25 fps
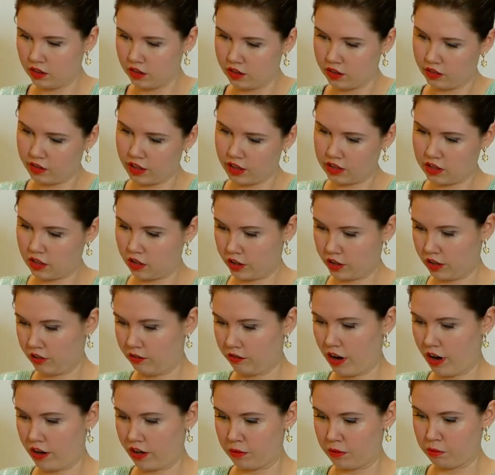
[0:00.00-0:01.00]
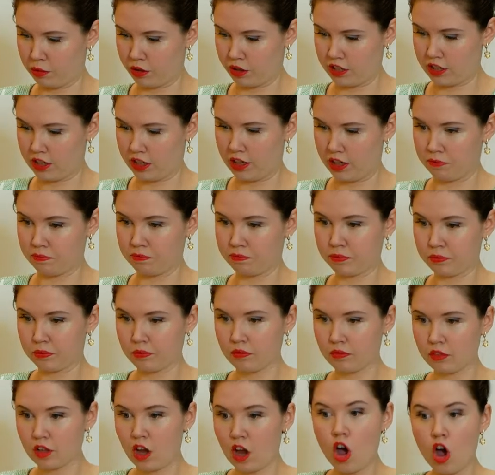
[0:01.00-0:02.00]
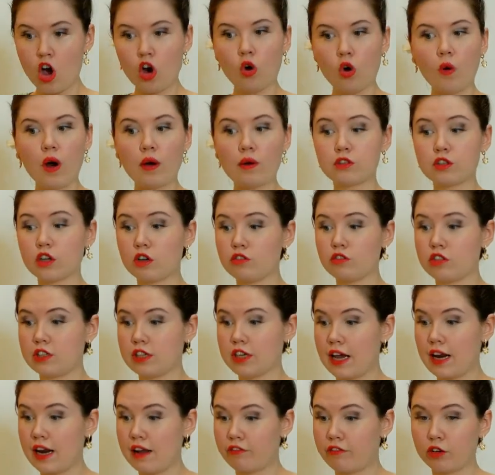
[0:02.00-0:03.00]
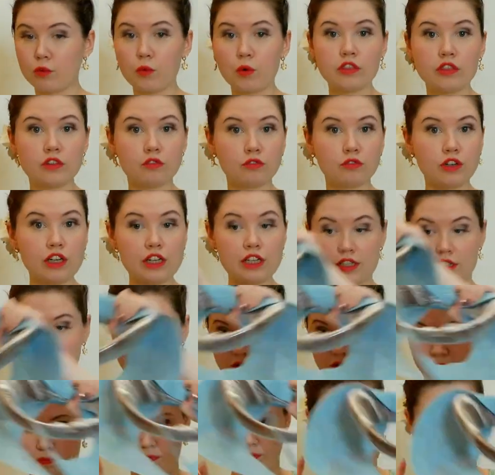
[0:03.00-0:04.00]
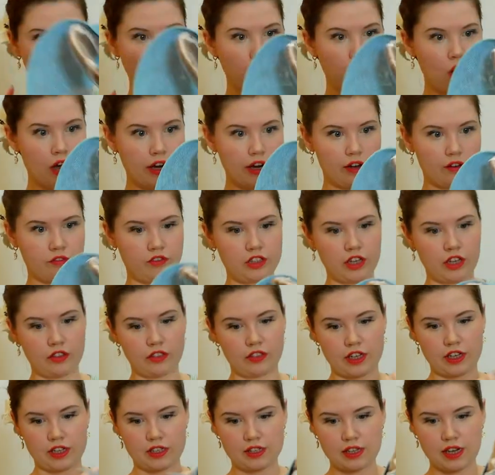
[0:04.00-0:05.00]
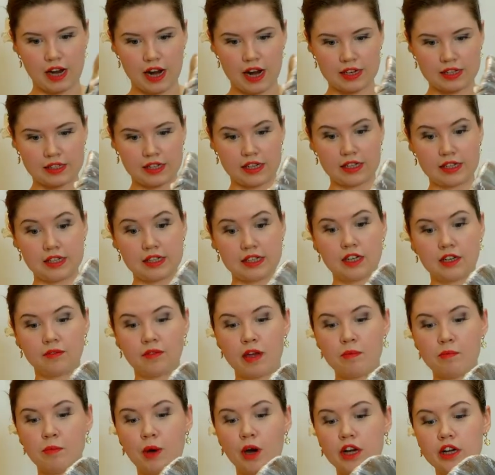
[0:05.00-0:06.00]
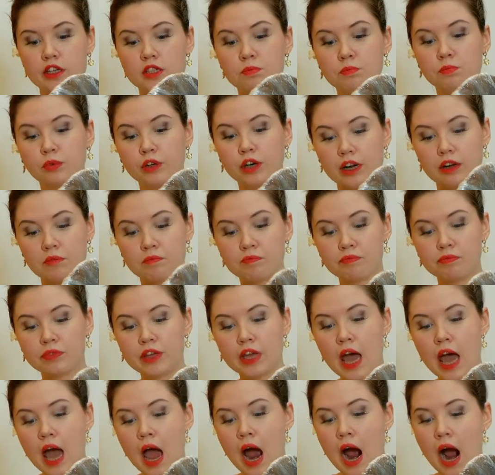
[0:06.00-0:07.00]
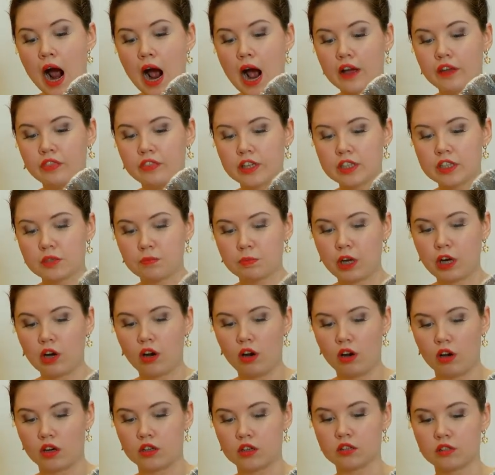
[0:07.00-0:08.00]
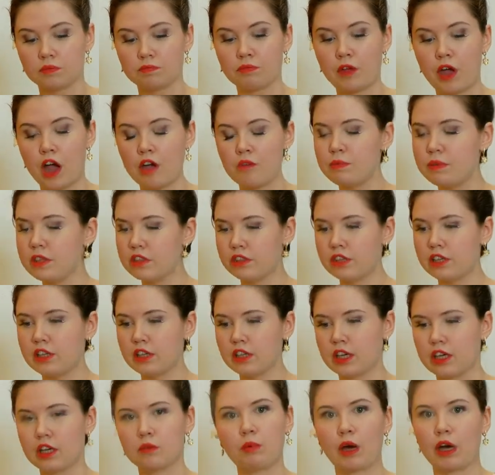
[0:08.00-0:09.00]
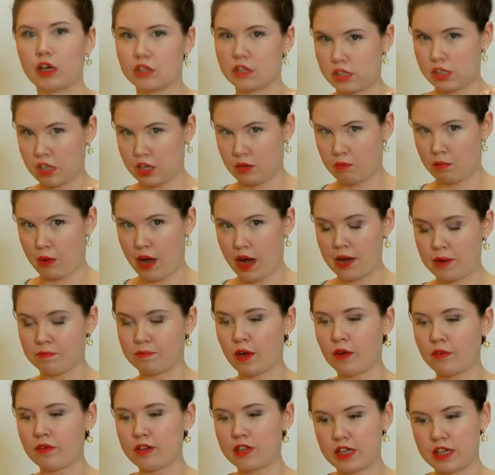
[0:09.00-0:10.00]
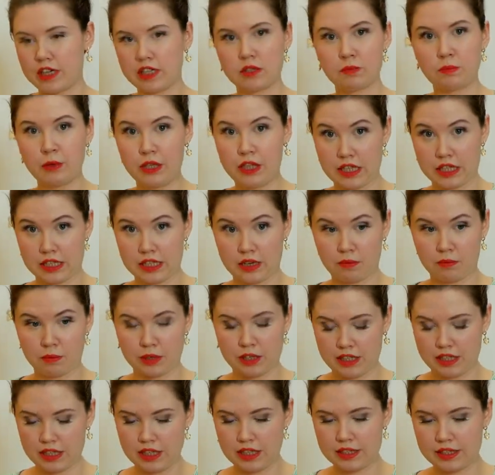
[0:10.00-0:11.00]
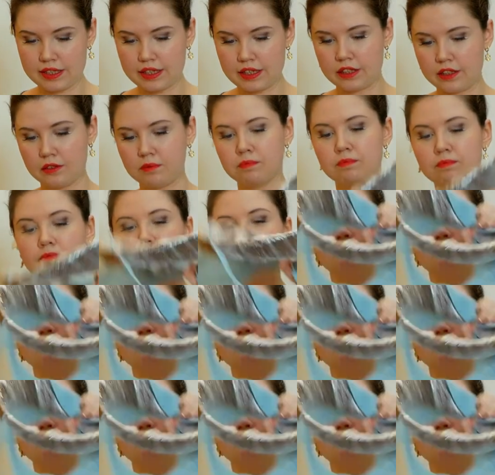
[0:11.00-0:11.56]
That's looking very pretty. Oh, I was going to tell everyone the reason why I've done this as a Cinnamay Bias brim, and that's because I've been thinking about Cinnamay. Obviously, it's been the summer season.